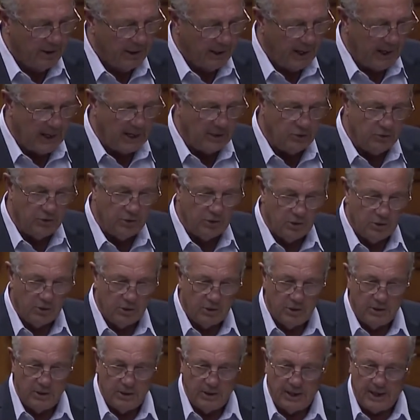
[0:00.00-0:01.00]
And,
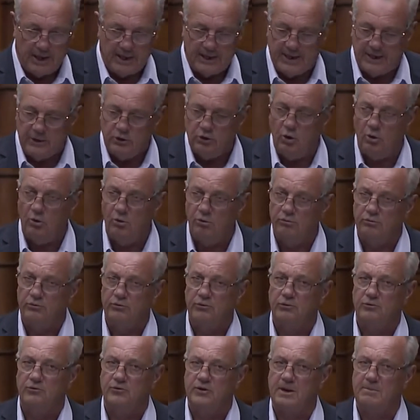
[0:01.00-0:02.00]
and they
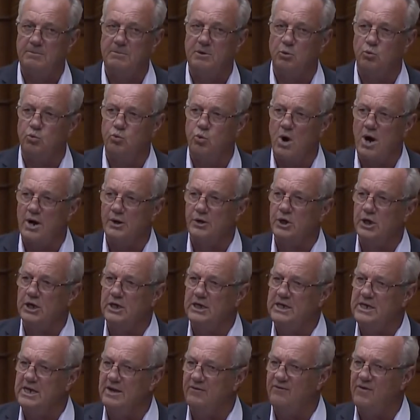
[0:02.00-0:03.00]
don't seem to want to
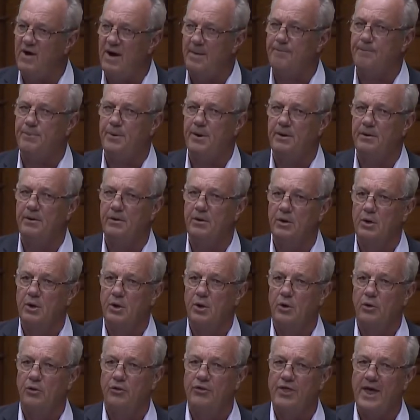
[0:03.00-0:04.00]
give up
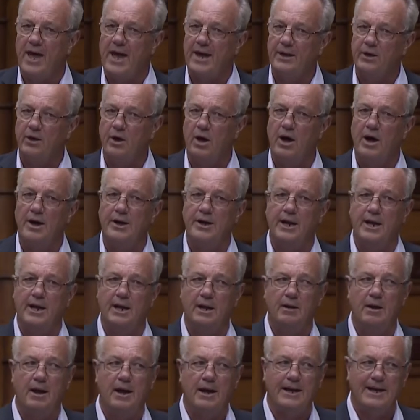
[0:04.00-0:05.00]
that
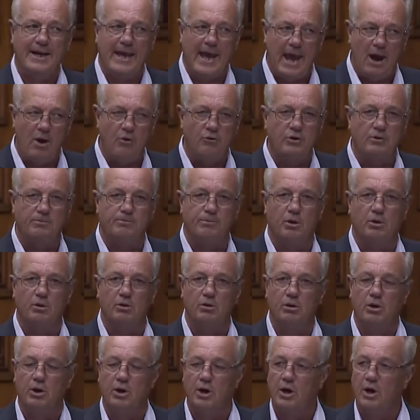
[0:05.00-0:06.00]

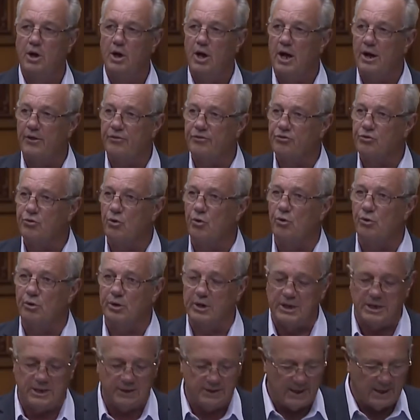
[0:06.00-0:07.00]
unaccountable
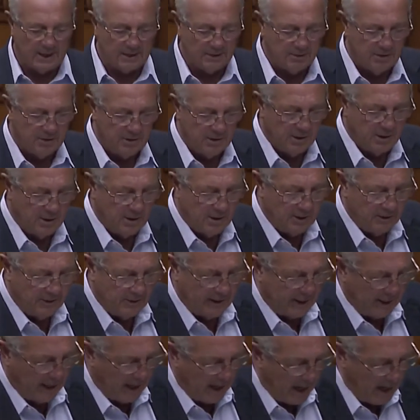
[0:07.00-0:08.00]
authority that
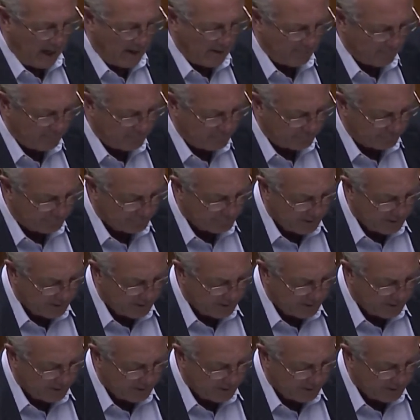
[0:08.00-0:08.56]
they have.